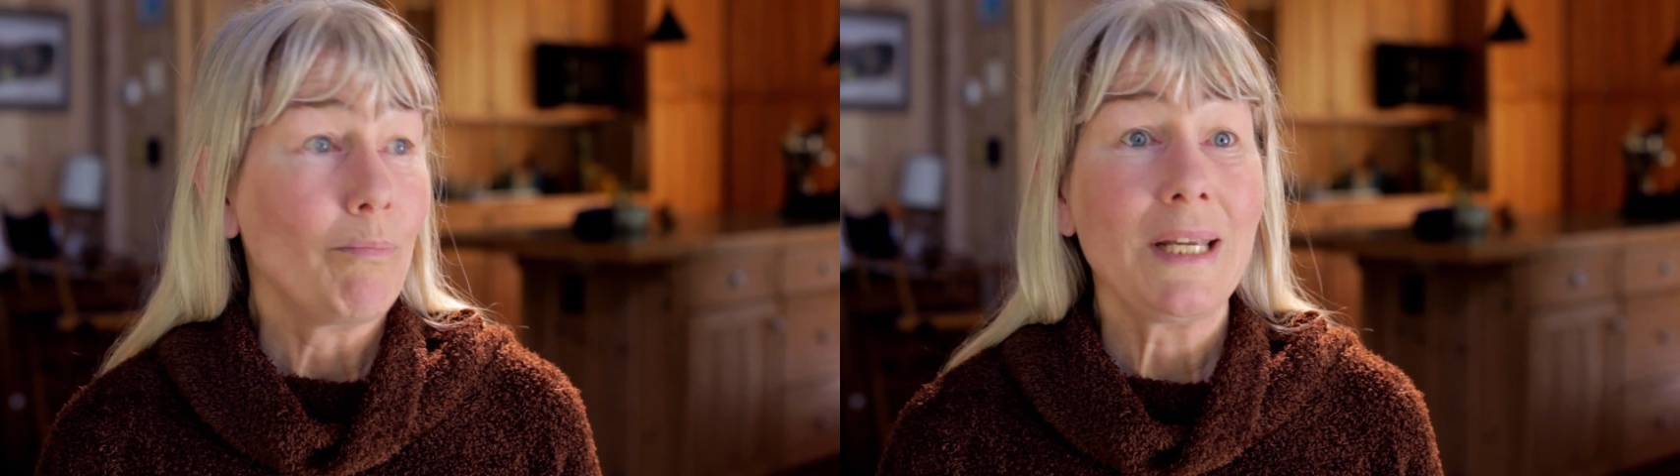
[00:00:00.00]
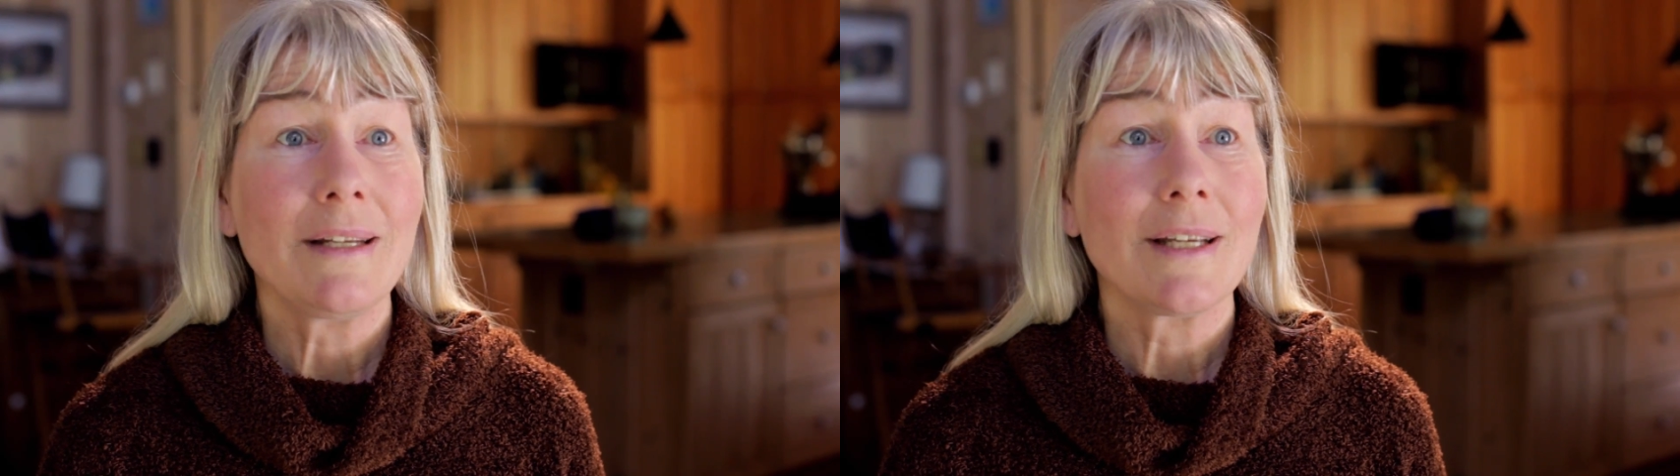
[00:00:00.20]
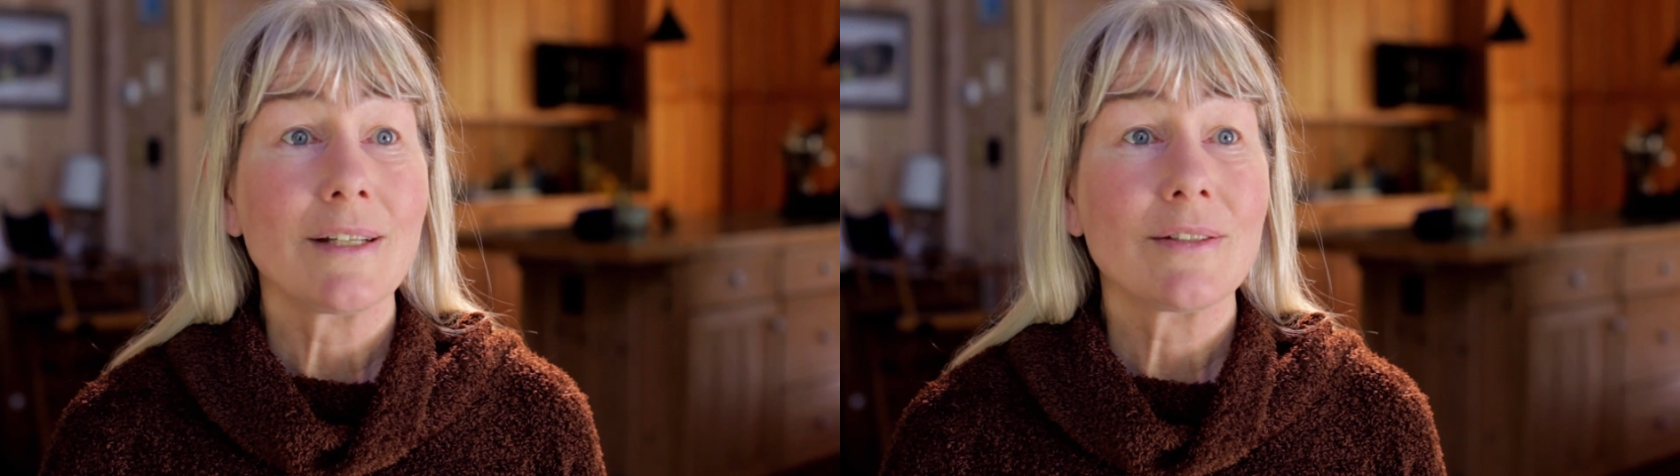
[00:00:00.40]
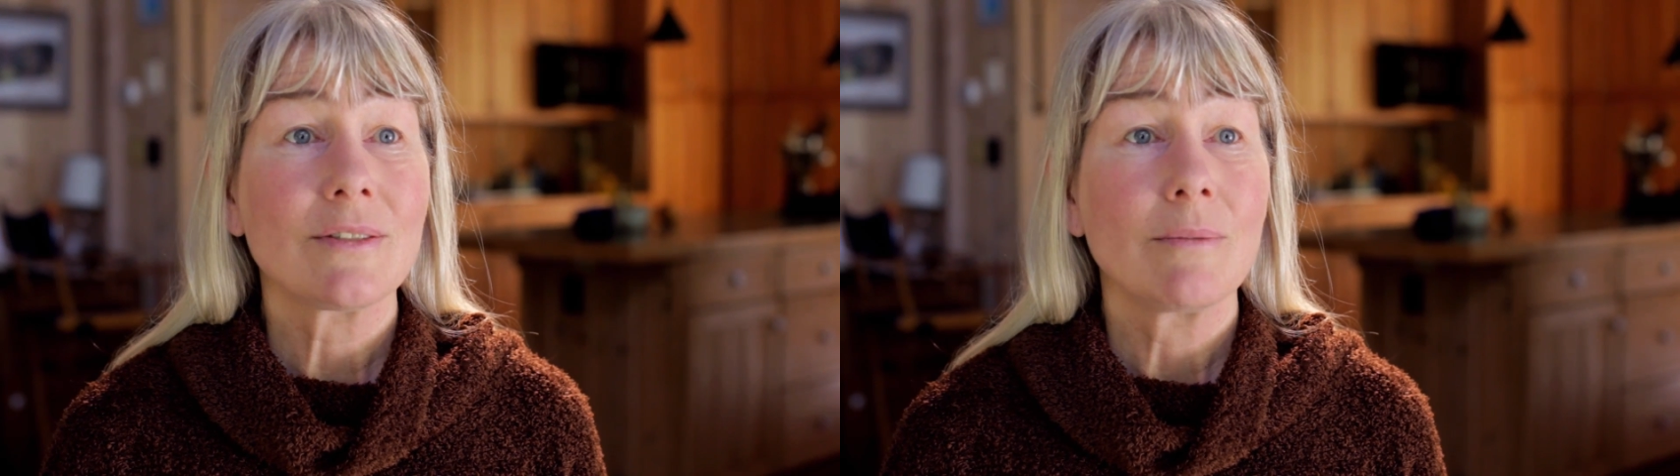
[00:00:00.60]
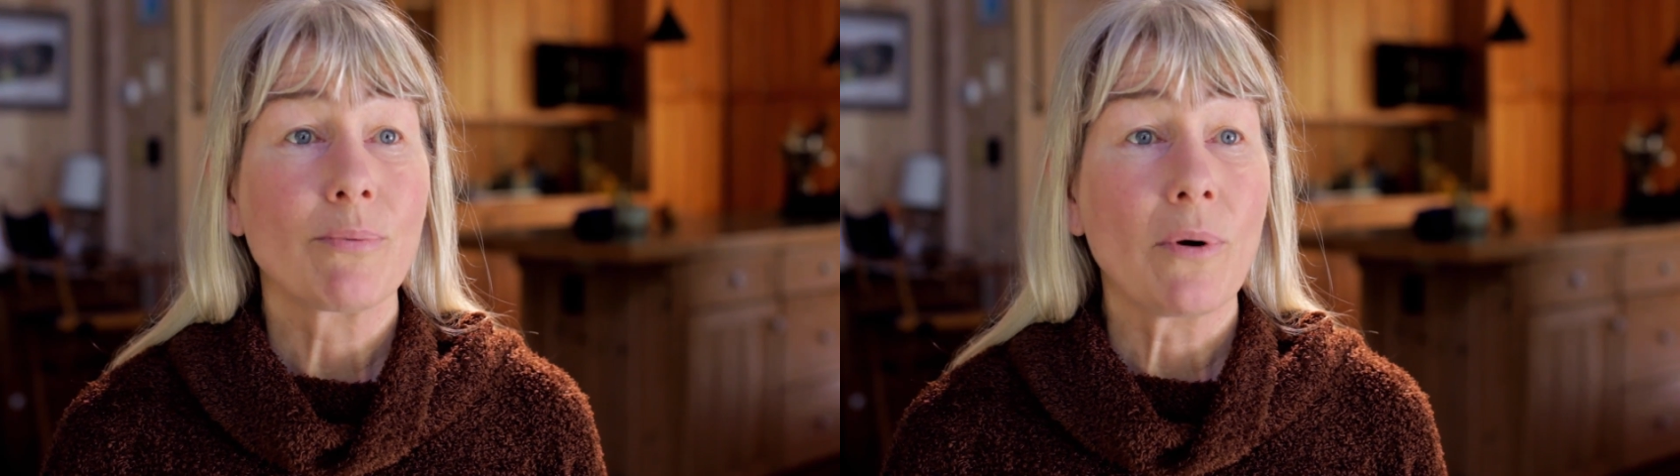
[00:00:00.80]

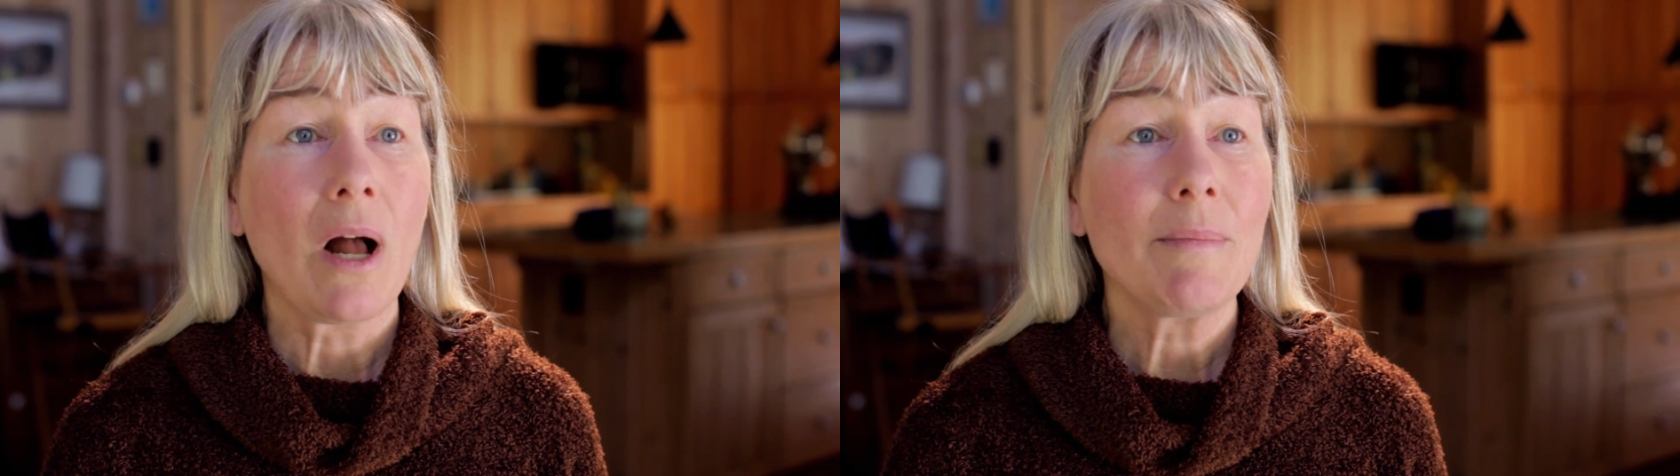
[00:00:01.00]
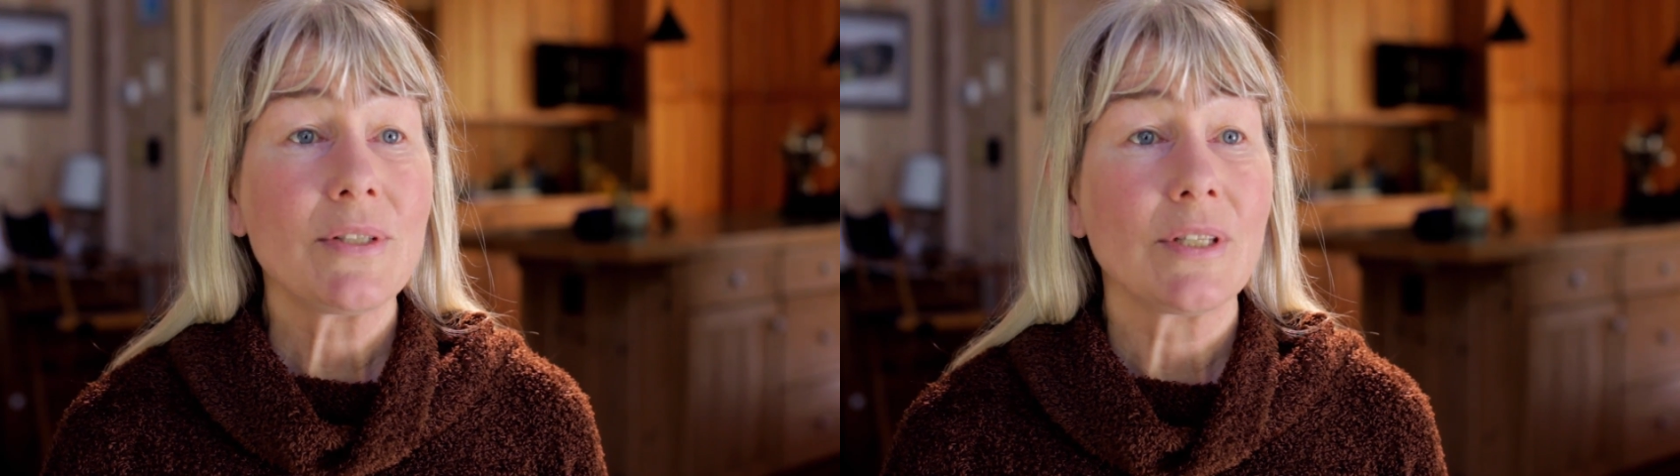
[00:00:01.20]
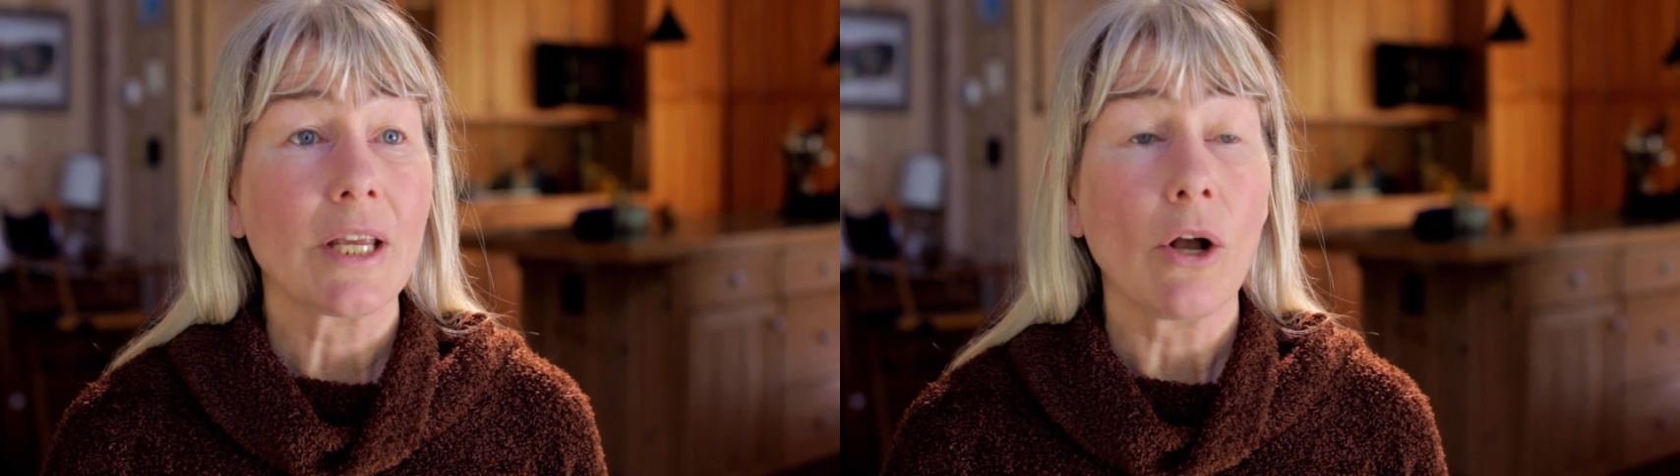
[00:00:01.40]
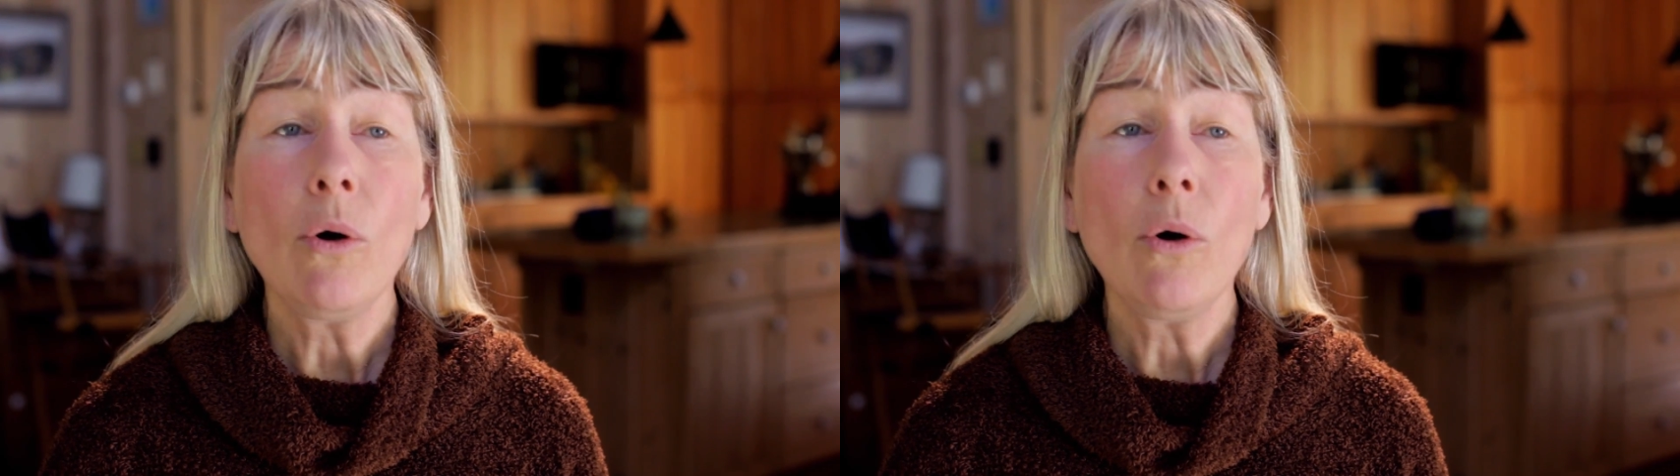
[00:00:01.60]
meetings promising,